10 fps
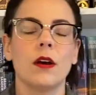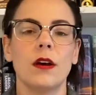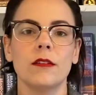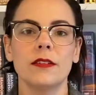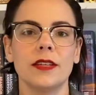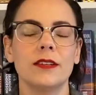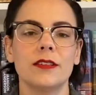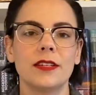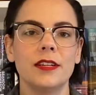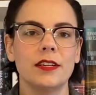Other
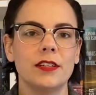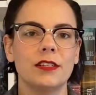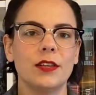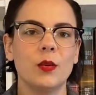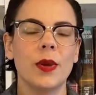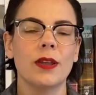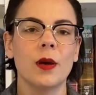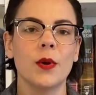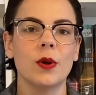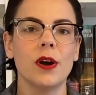Sanderson editions that you might
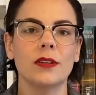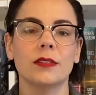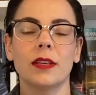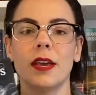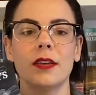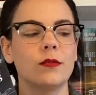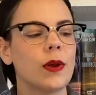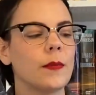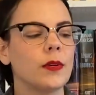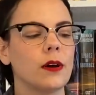come across case
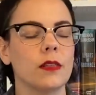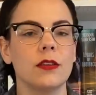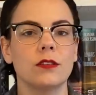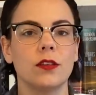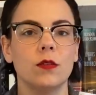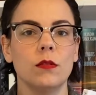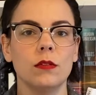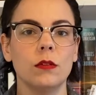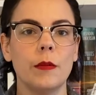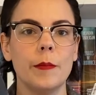wrapped are these cute
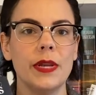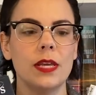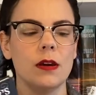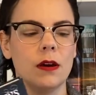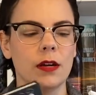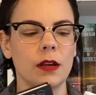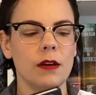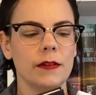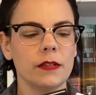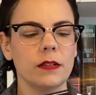little mini
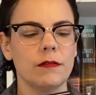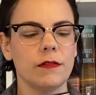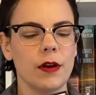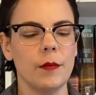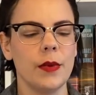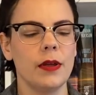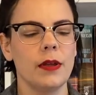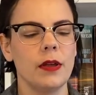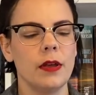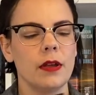hardcovers from
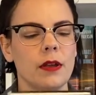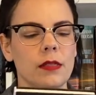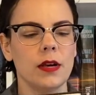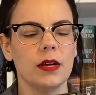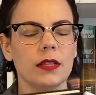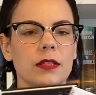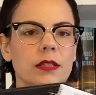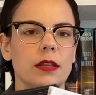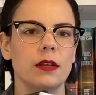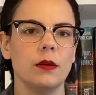Gollancz,
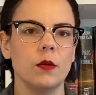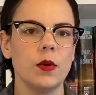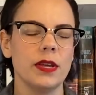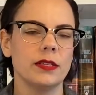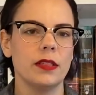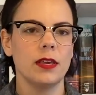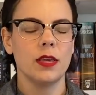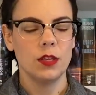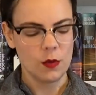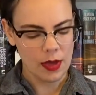who is
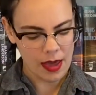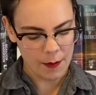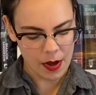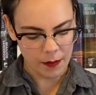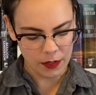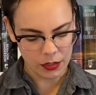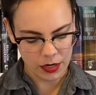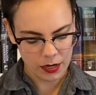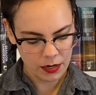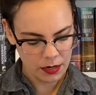the UK
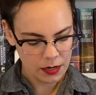publisher.